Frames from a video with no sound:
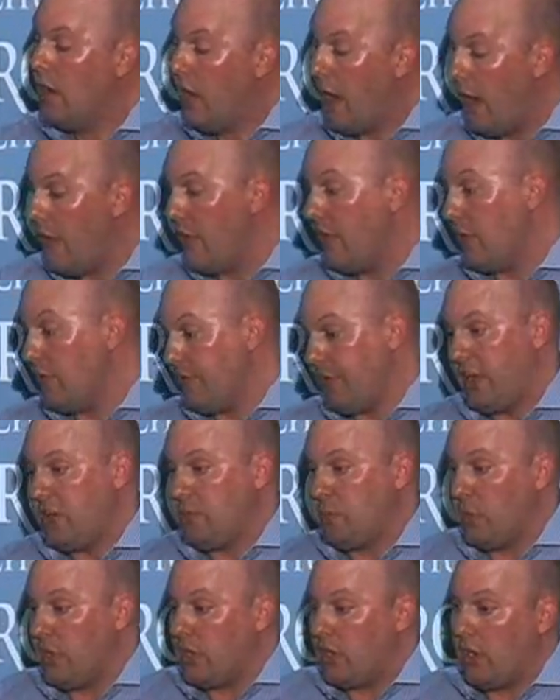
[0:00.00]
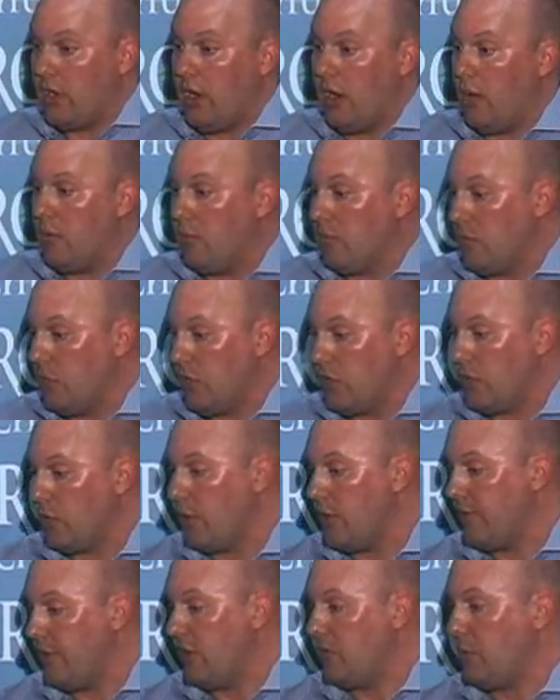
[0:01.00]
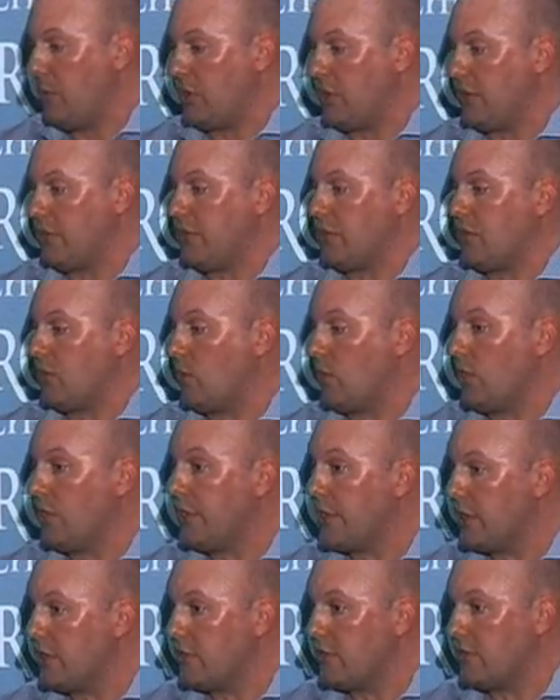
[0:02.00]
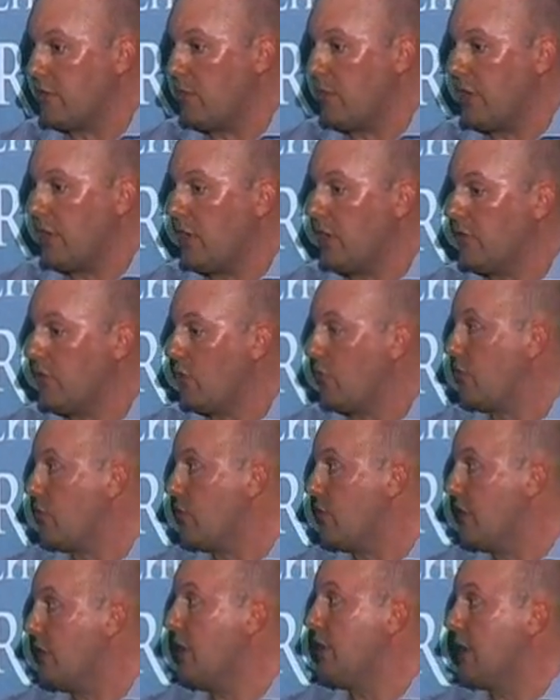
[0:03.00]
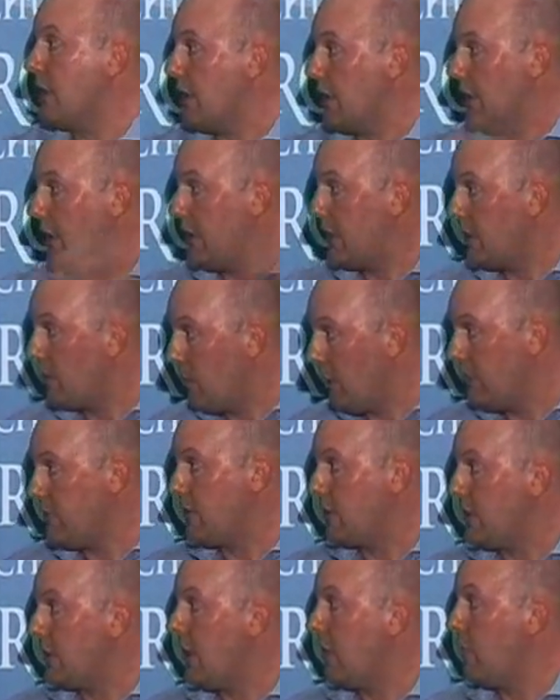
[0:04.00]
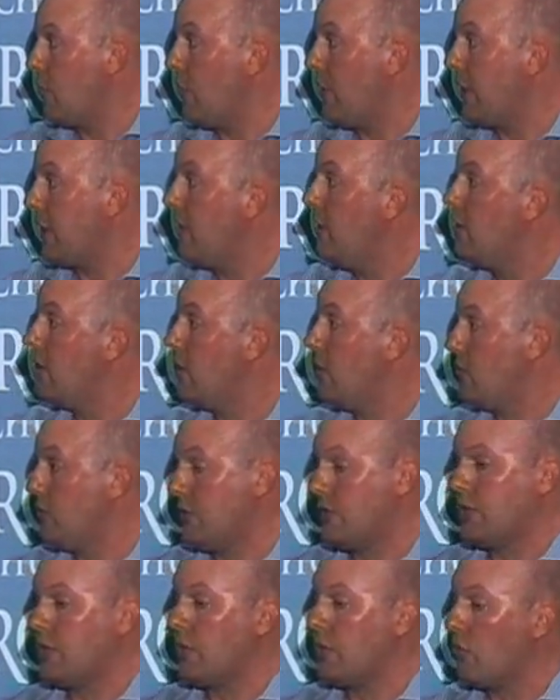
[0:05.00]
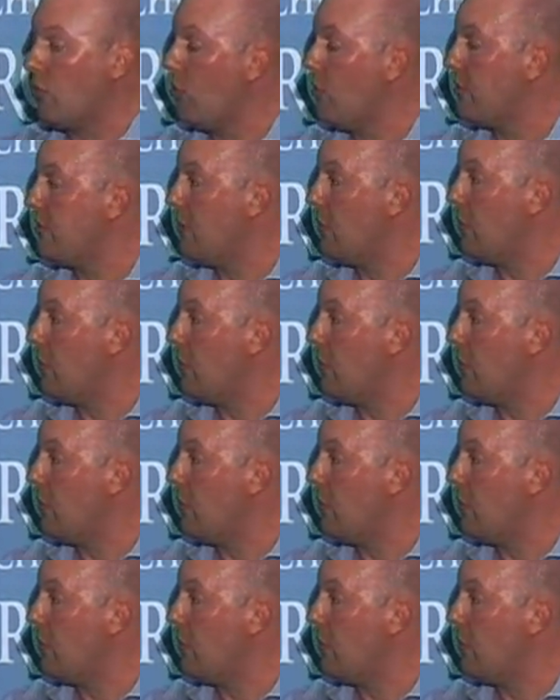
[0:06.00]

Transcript: And then Facebook, you know, the way Facebook looks at the world is to be a social utility, connecting basically everybody, you know, just an enormous